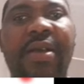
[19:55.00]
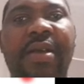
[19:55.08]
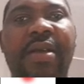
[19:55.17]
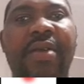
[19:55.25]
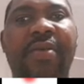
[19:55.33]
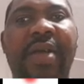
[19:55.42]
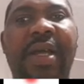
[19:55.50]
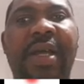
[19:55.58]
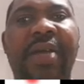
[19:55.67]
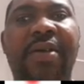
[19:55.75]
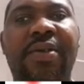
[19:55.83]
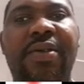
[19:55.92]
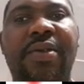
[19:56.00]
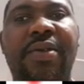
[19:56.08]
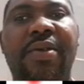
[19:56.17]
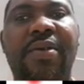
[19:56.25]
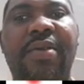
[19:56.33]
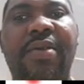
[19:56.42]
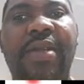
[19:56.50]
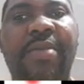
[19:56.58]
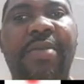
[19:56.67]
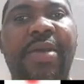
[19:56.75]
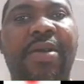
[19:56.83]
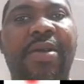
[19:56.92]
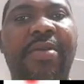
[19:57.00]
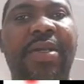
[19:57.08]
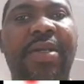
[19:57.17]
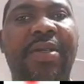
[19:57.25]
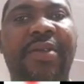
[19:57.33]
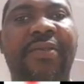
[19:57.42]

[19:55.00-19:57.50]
We can also, let me rub this off.